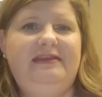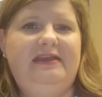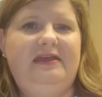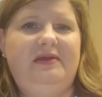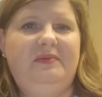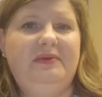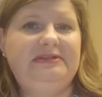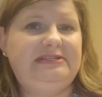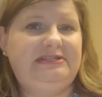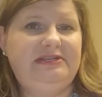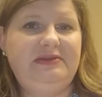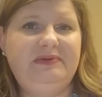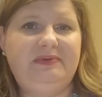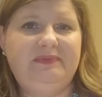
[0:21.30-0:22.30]
what to
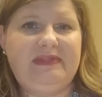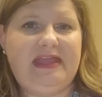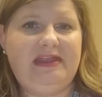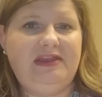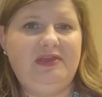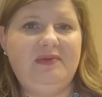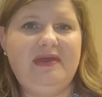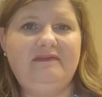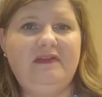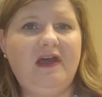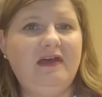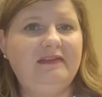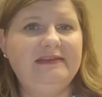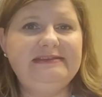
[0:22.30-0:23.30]
do, and you have
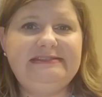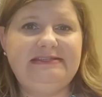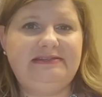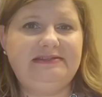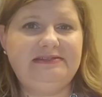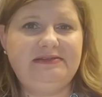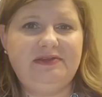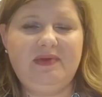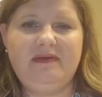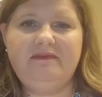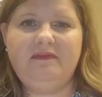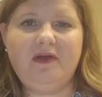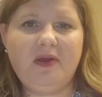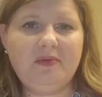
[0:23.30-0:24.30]
not listened, you
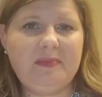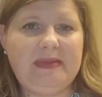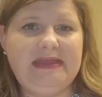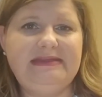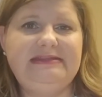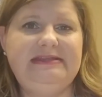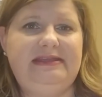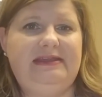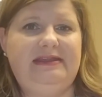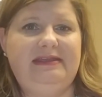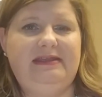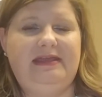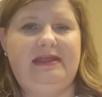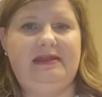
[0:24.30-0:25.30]
have not repented,
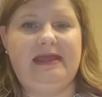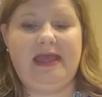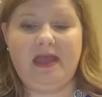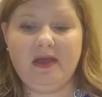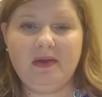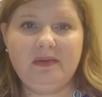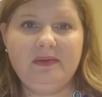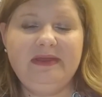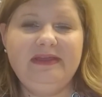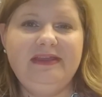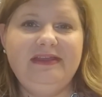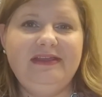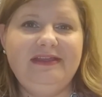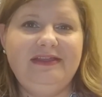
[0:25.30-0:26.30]
and now
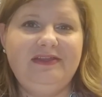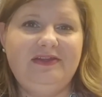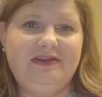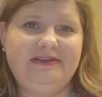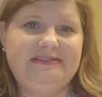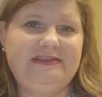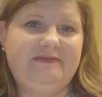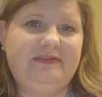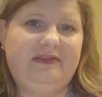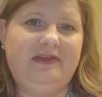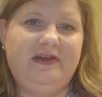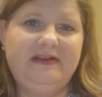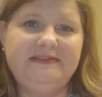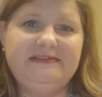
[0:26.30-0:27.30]
you're going to suffer the
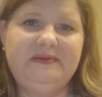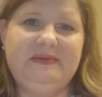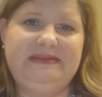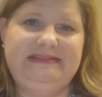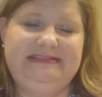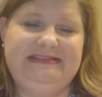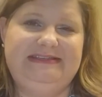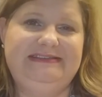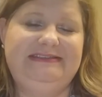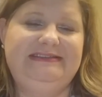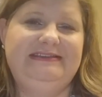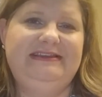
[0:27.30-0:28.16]
consequences.